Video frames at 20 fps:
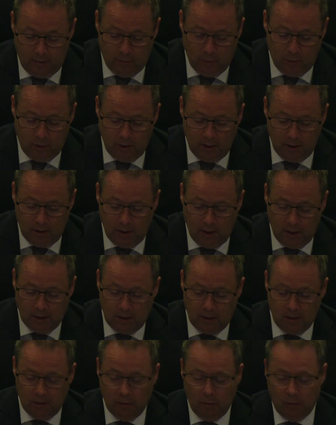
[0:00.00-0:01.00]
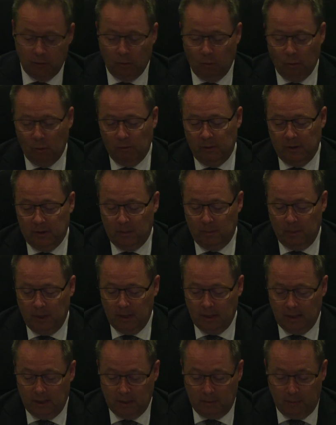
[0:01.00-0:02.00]
but it has not always
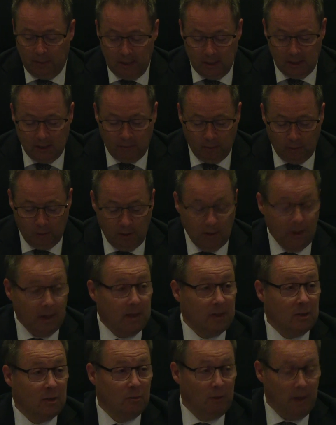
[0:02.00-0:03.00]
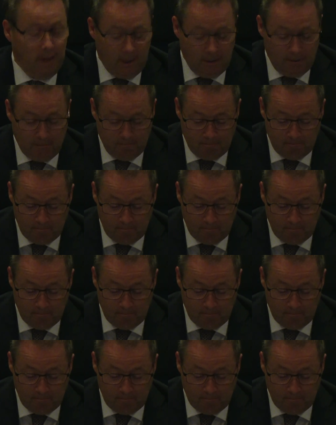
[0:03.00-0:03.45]
been as peaceful as today.